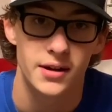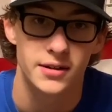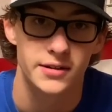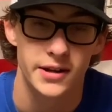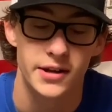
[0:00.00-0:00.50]

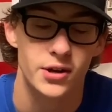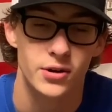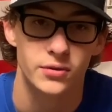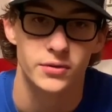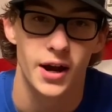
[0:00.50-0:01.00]
because I
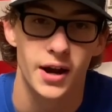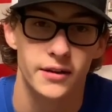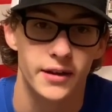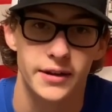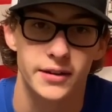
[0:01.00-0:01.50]
know not
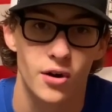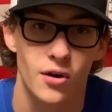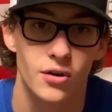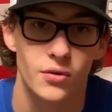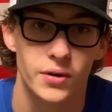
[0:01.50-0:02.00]
like
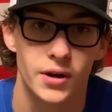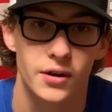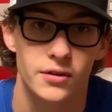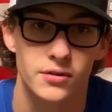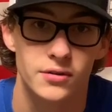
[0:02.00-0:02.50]
all
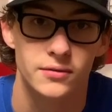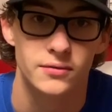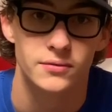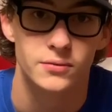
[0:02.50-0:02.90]
100 and